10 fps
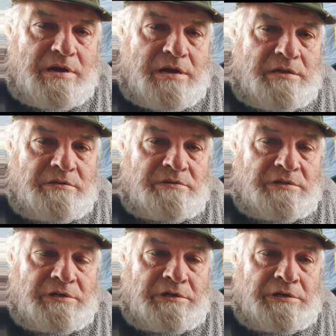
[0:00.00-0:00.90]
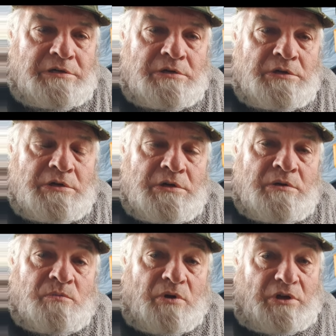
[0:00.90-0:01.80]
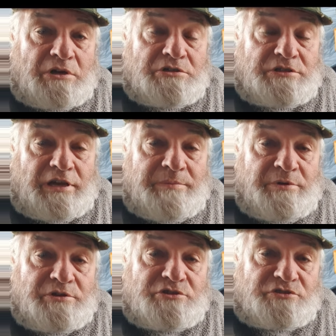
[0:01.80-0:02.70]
and what can I say but